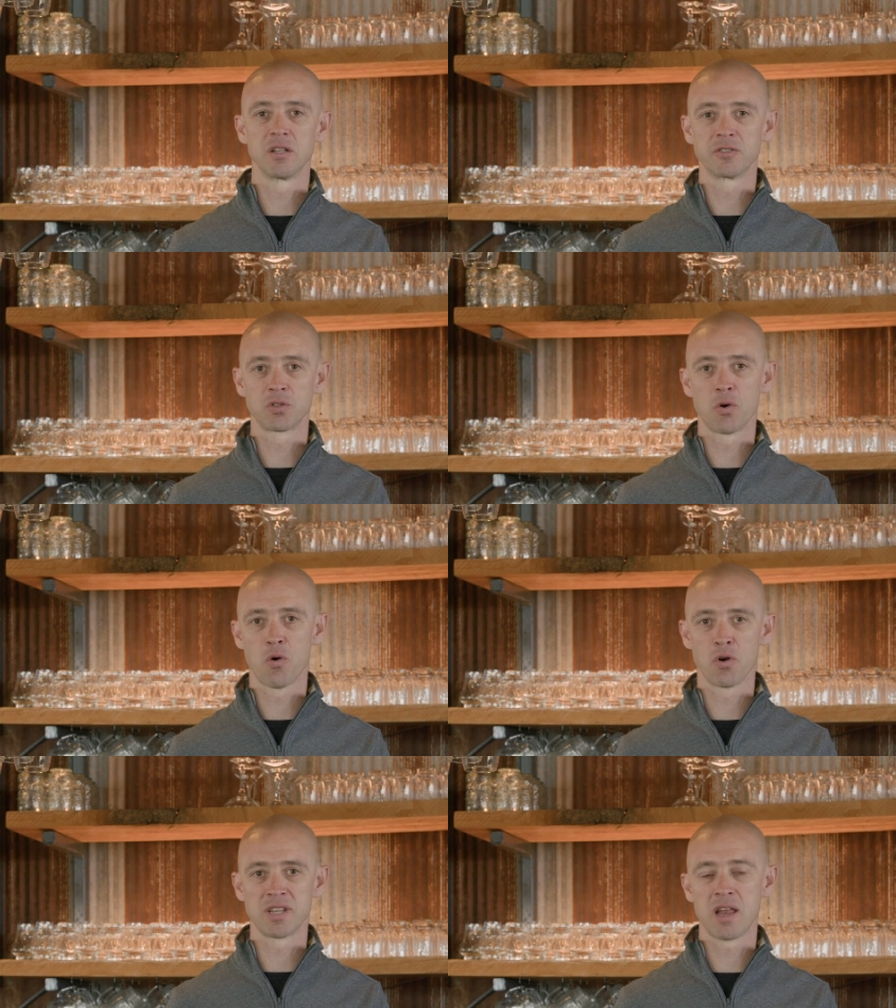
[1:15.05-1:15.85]
It's stored
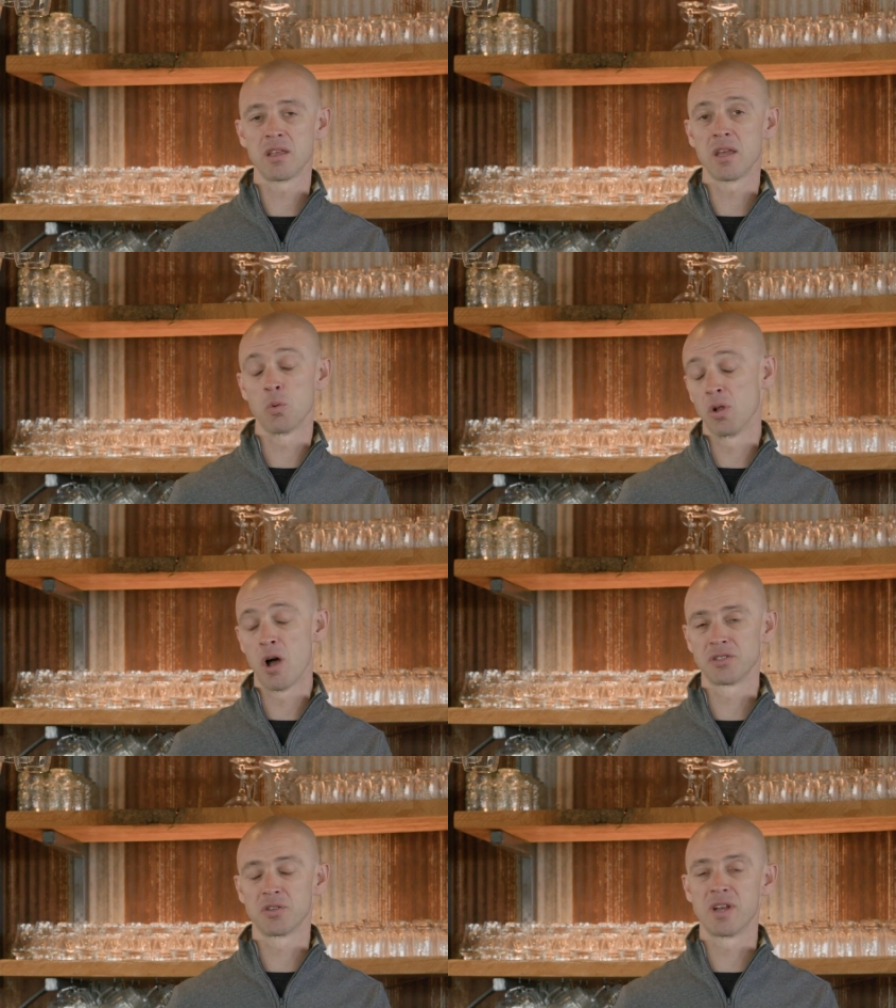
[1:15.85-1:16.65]
horizontally, and it will
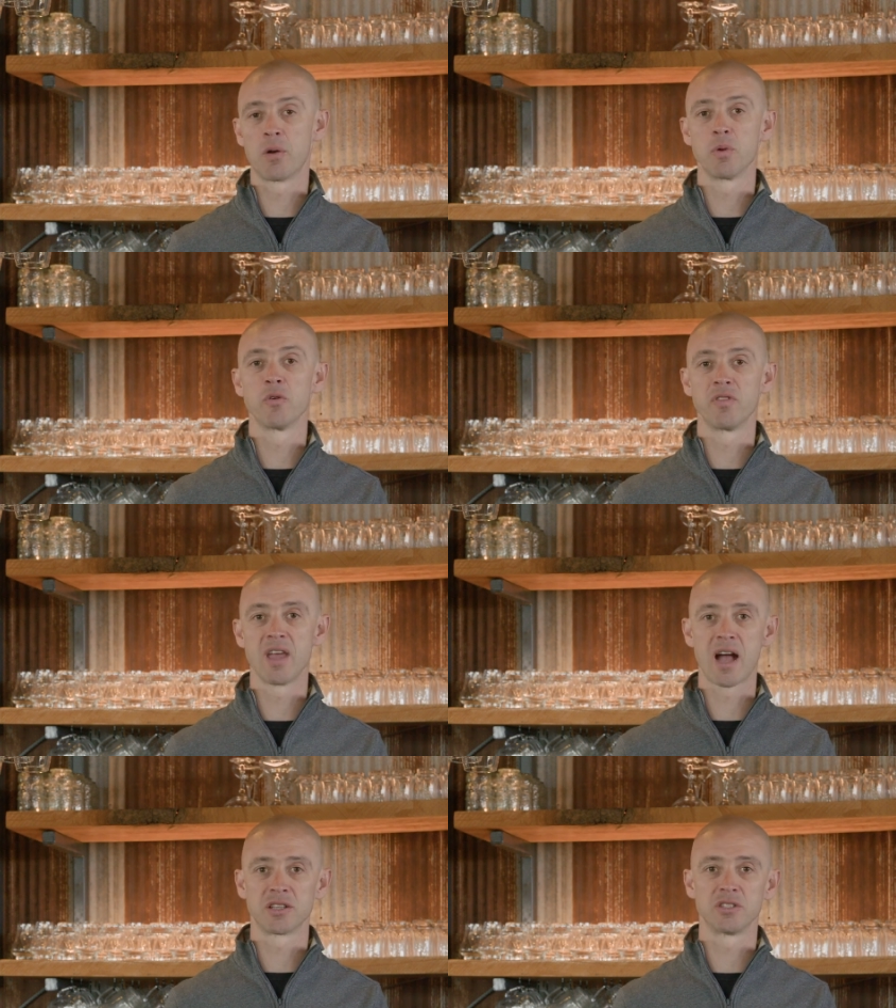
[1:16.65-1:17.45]
also not remove the
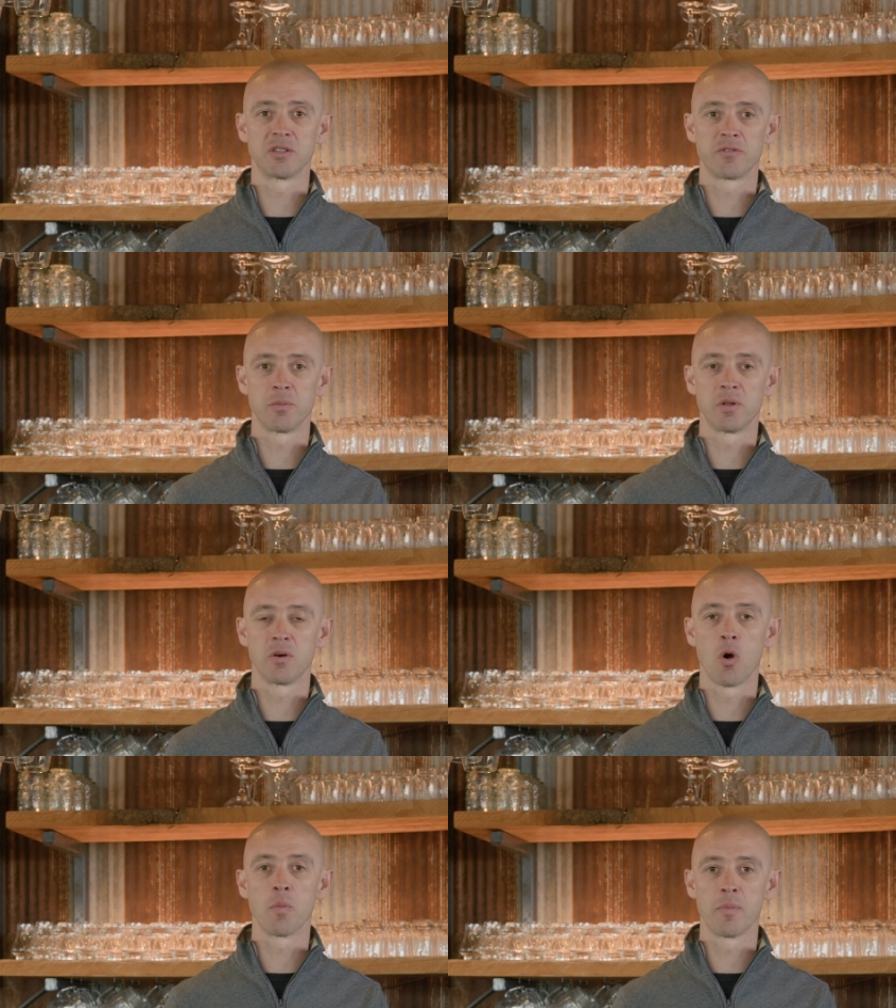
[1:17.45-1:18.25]
oxygen from the
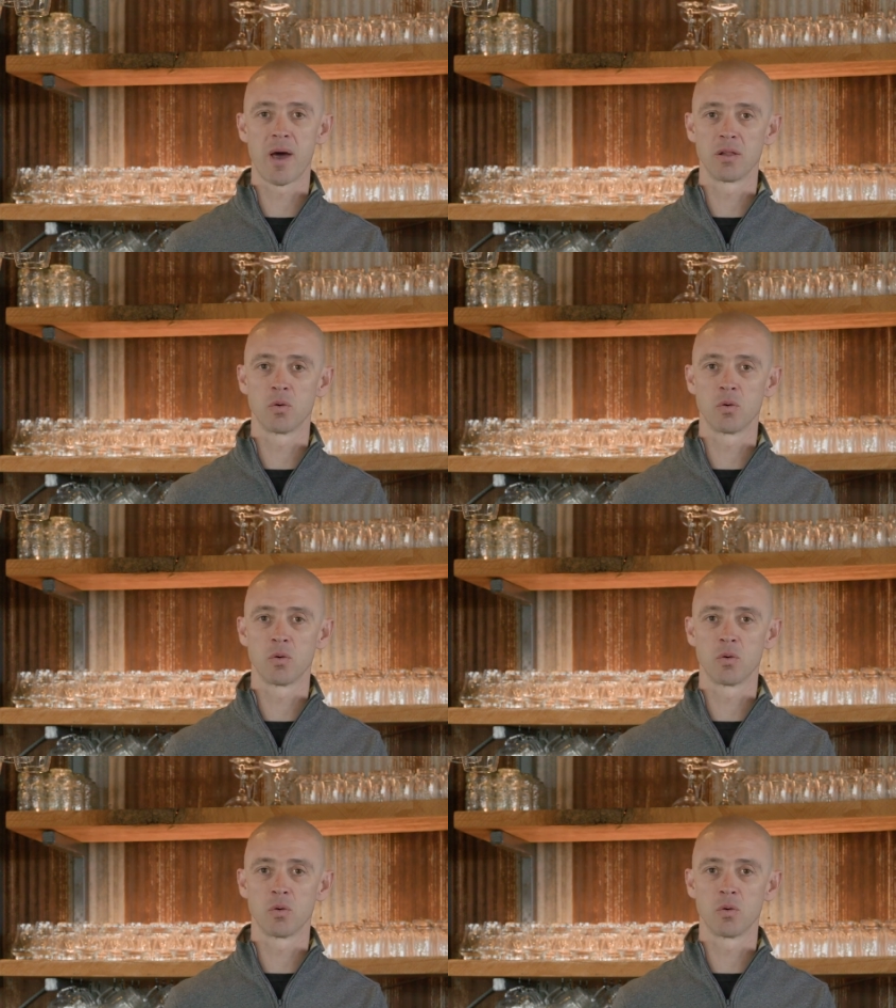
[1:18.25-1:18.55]
open bottle of